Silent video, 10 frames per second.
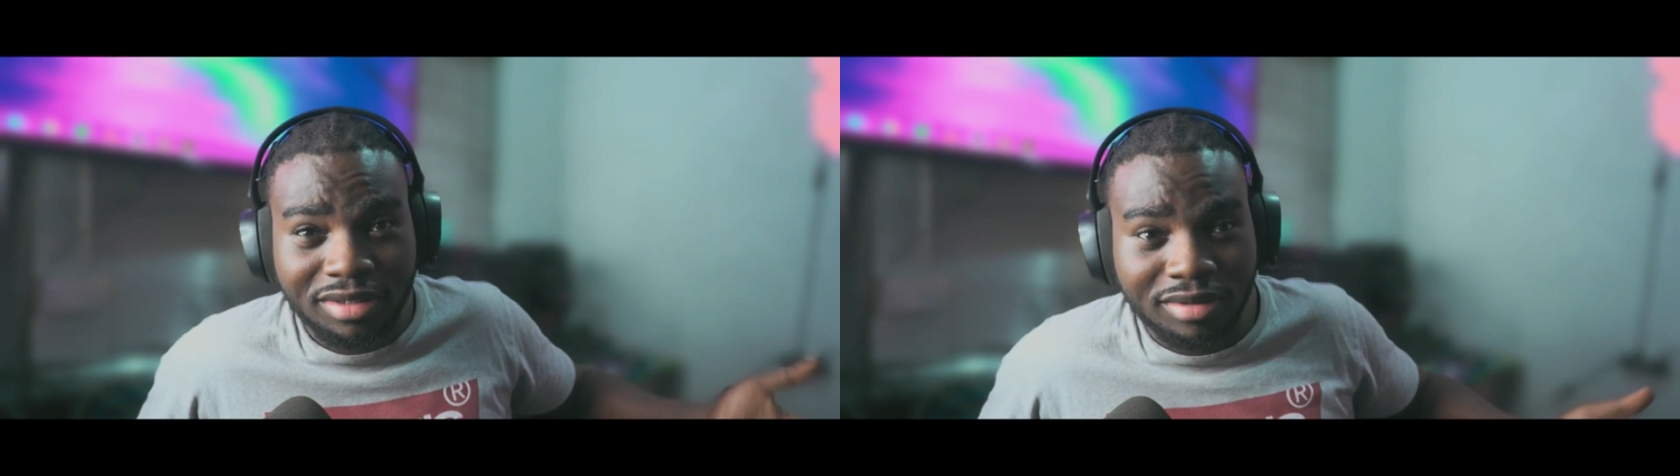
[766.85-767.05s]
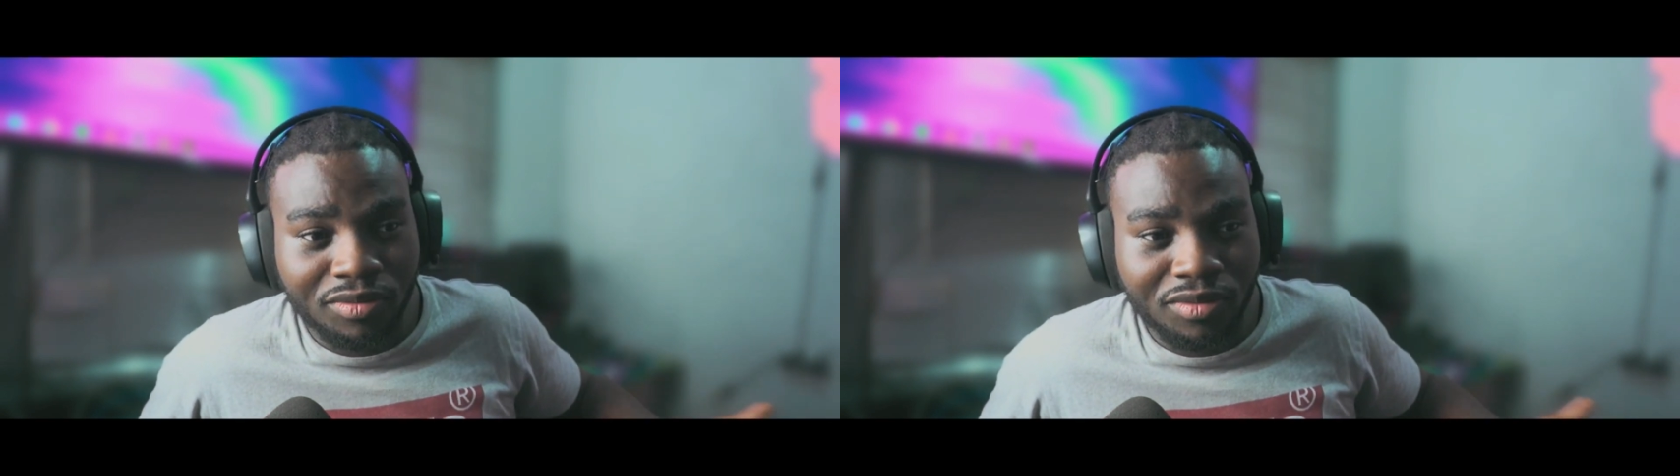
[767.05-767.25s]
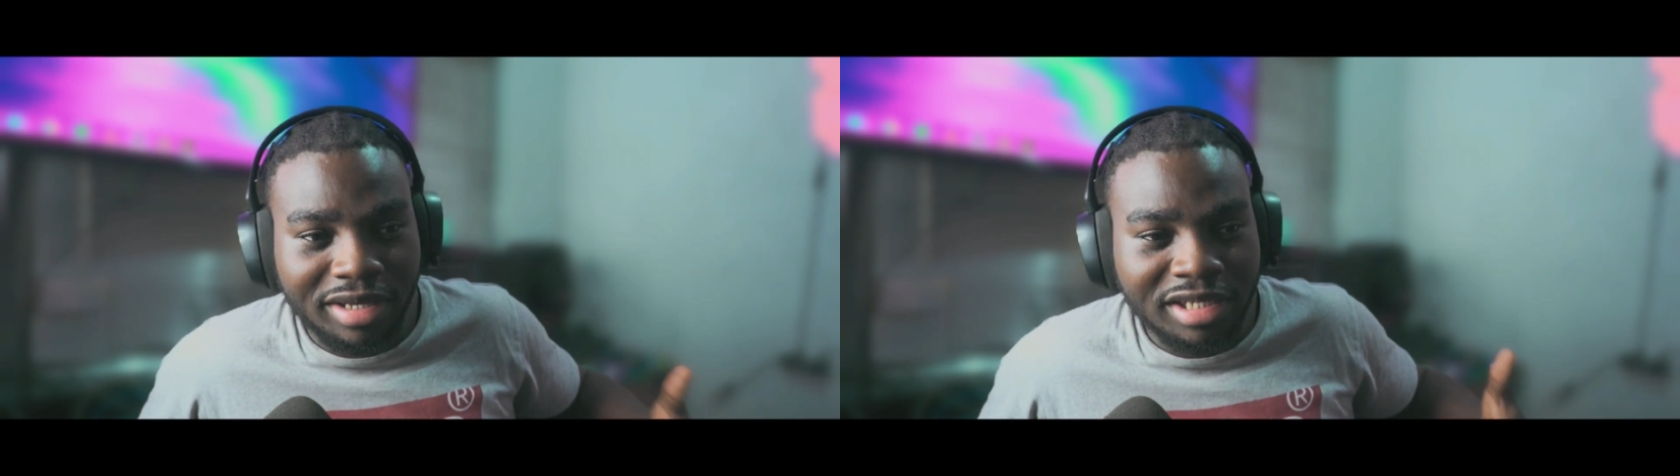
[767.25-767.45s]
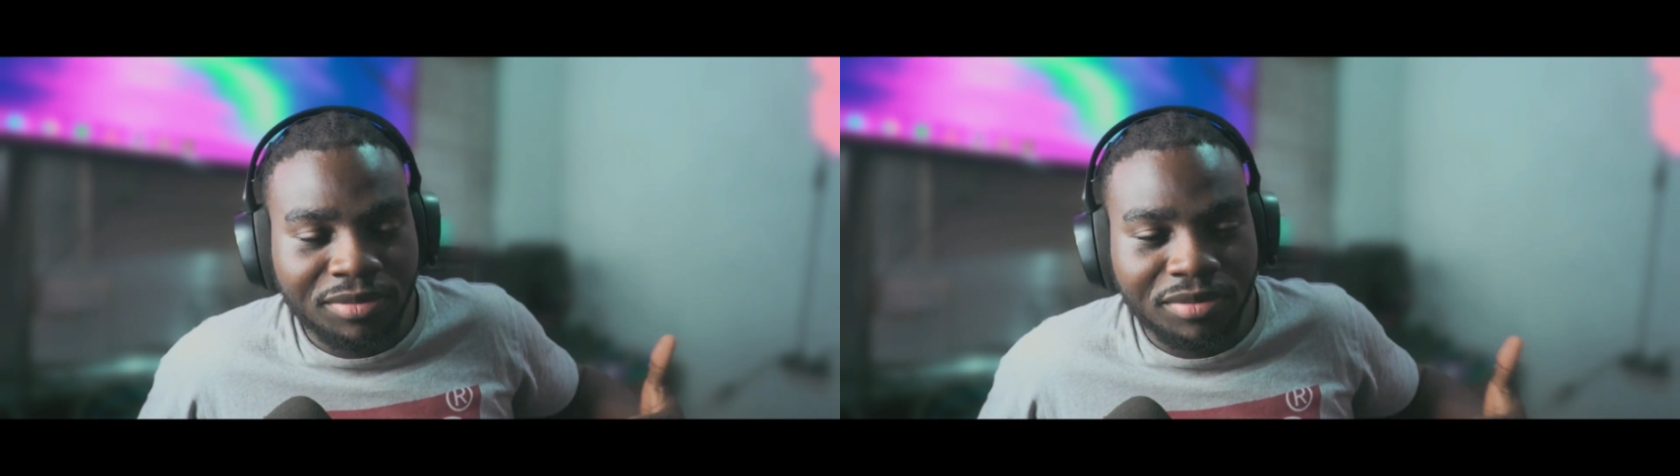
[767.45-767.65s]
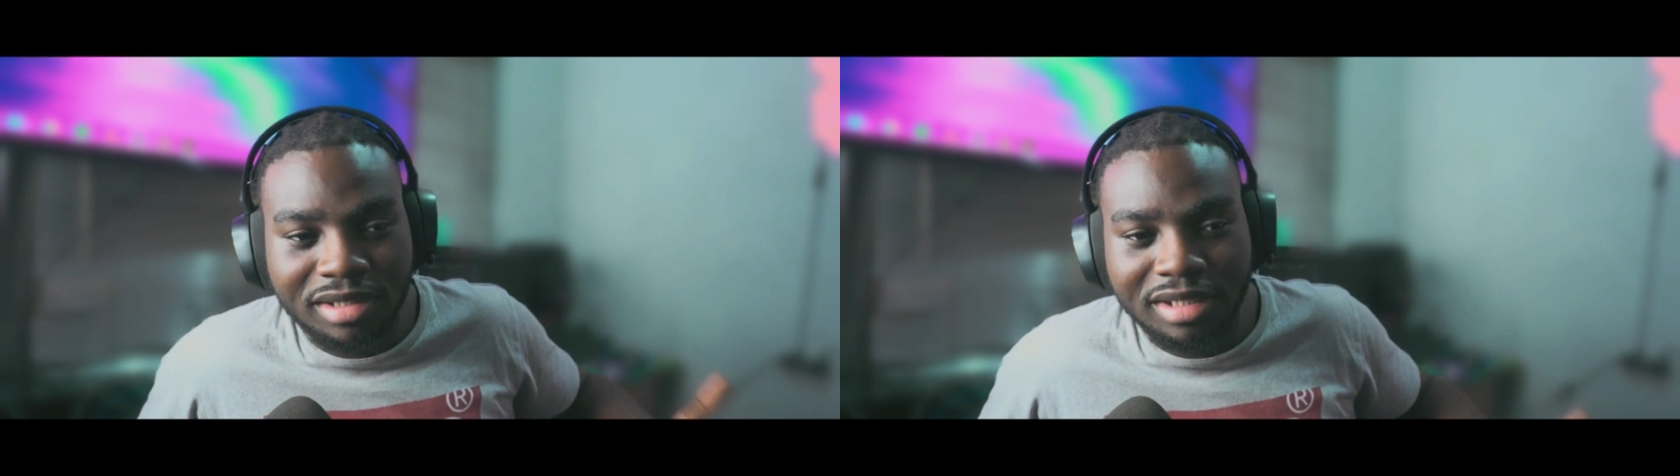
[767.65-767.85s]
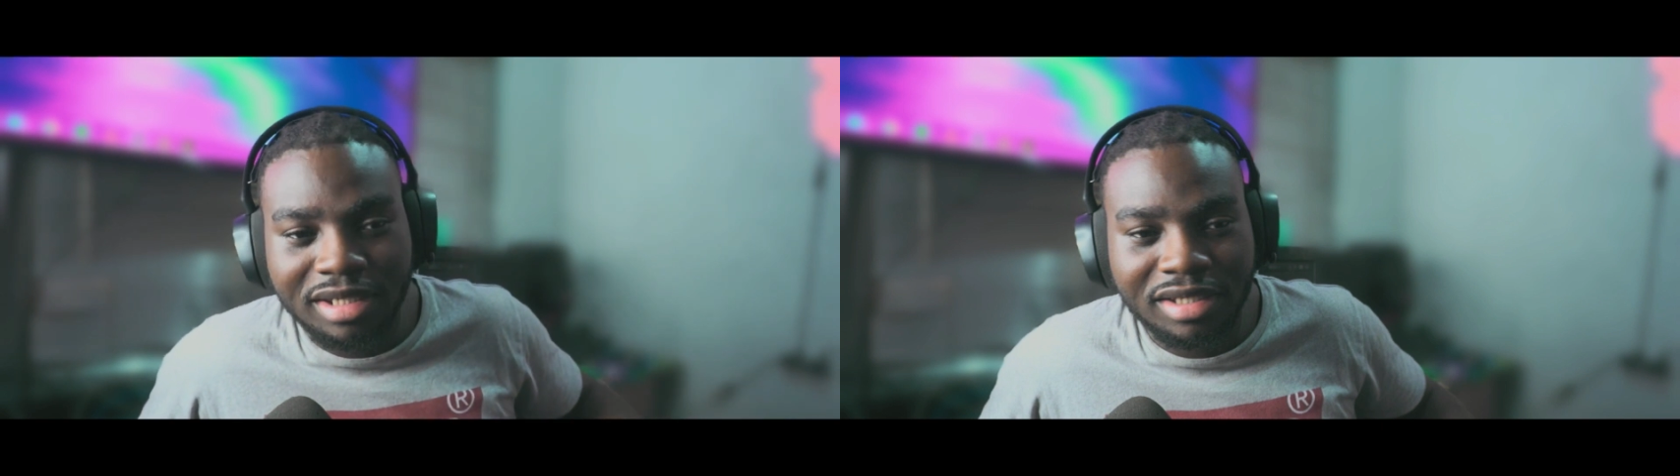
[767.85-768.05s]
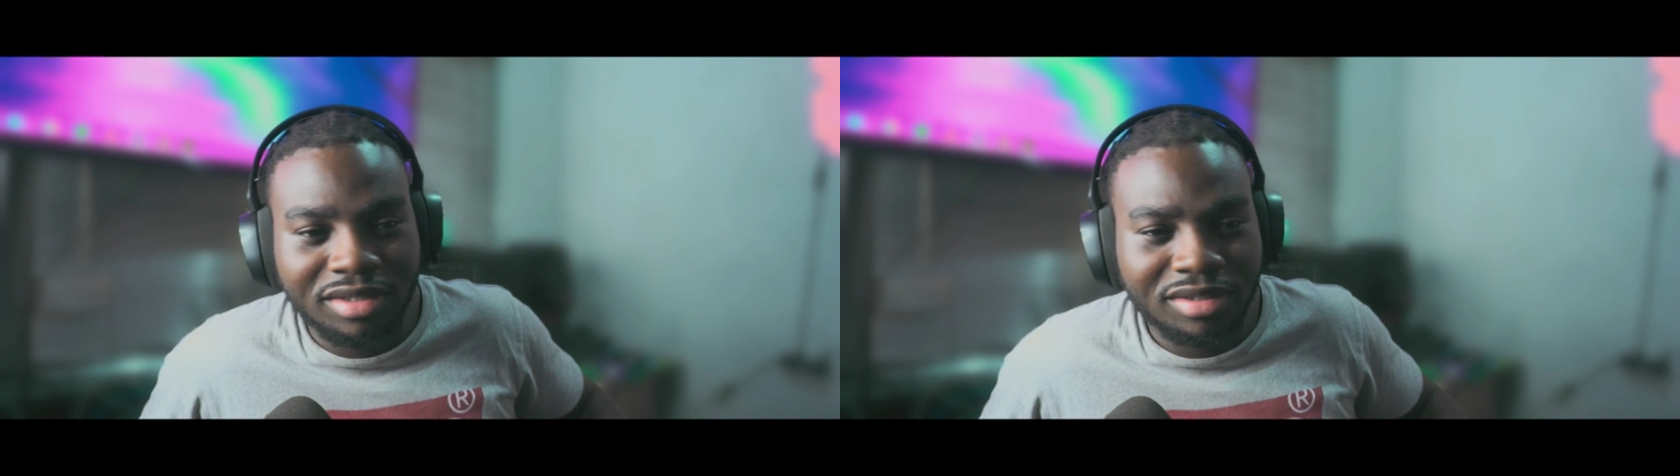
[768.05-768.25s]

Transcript: on what esports is,